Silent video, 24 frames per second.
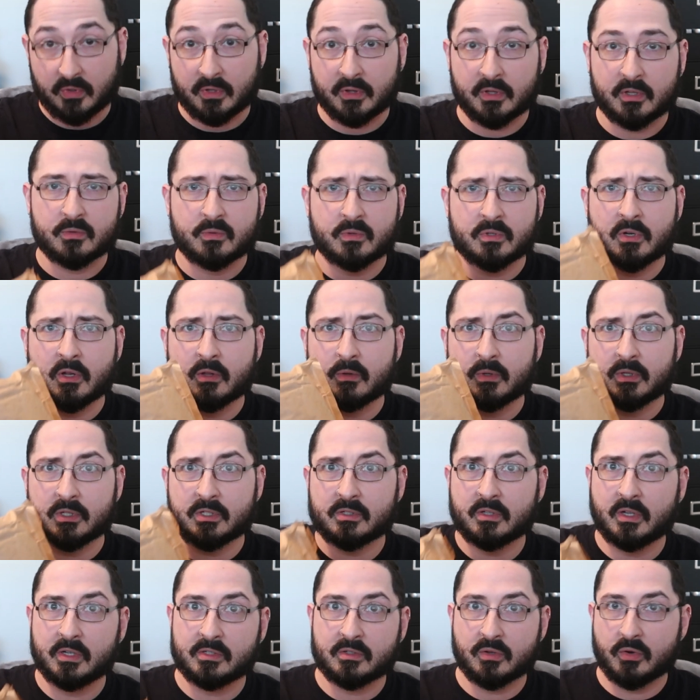And this was another one I
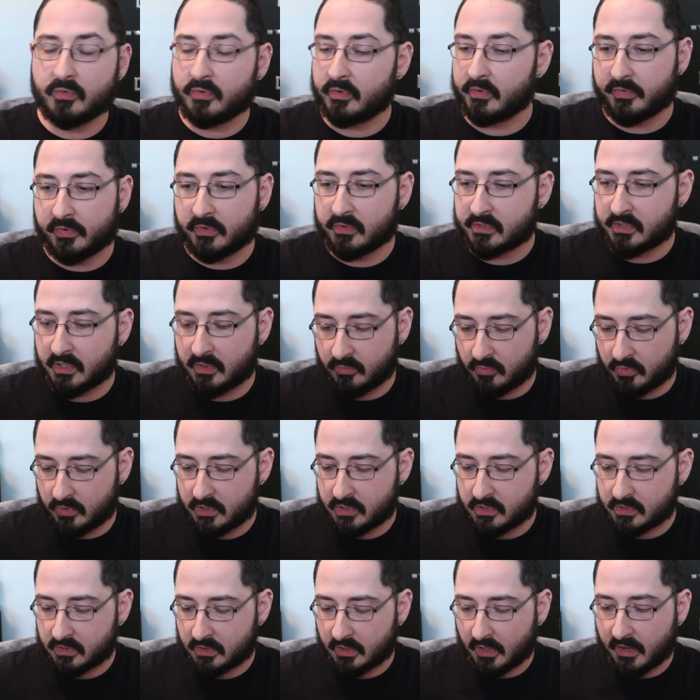sliced over for the same
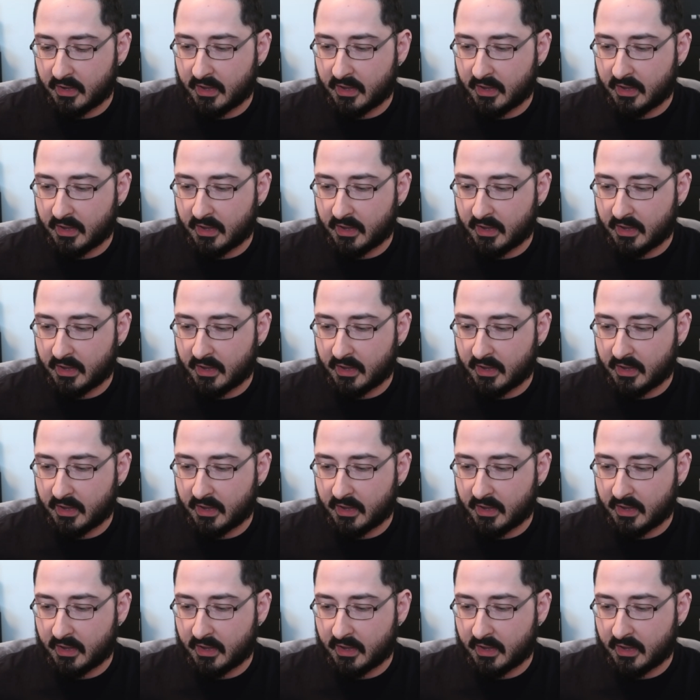reason.